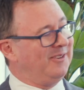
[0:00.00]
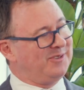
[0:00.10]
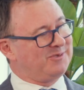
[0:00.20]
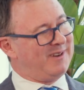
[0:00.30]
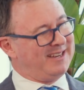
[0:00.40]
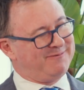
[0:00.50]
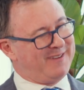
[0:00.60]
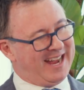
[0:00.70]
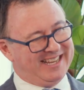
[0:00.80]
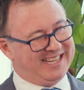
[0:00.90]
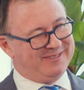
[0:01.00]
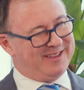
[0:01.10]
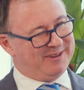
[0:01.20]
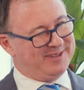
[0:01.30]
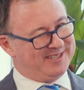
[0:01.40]
was one failing of
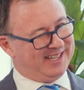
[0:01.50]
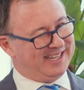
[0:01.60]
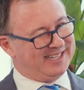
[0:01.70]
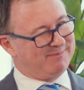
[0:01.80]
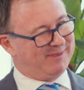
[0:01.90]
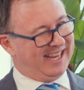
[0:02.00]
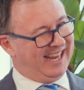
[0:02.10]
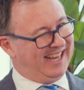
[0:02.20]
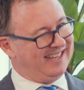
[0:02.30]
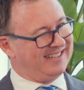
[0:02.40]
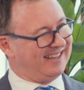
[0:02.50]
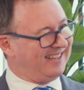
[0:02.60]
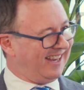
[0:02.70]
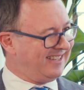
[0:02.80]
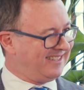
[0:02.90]
their resilience plan, is that
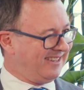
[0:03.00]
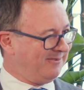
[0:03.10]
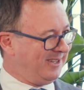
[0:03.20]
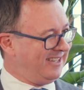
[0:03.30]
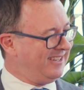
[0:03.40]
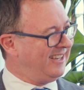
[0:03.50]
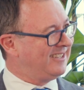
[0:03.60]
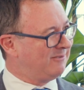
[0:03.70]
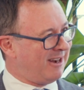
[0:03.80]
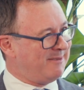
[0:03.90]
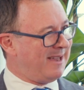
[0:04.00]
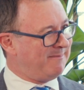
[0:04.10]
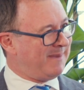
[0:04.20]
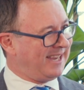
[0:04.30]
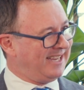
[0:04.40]
they said we didn't need to worry
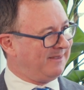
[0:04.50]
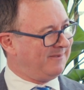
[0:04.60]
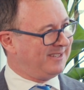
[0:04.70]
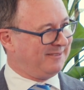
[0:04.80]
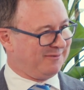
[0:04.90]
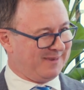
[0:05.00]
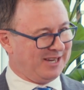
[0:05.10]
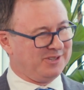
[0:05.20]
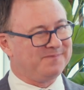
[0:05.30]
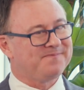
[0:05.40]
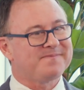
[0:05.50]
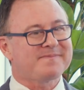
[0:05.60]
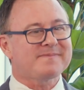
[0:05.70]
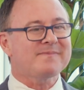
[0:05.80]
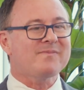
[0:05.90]
about backing up this information.
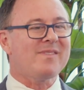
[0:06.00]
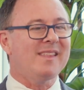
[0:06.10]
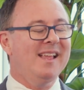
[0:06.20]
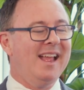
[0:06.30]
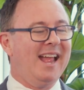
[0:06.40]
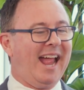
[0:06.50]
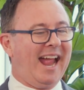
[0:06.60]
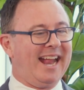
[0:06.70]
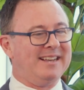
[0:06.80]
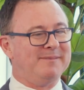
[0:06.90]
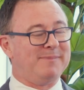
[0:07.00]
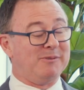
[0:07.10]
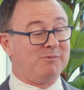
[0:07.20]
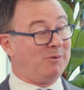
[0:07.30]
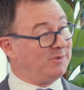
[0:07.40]

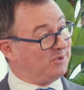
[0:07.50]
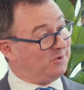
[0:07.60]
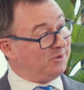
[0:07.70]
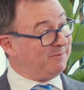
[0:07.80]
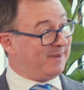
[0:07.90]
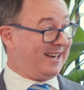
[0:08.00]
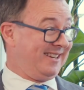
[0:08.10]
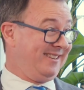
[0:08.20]
But what was good about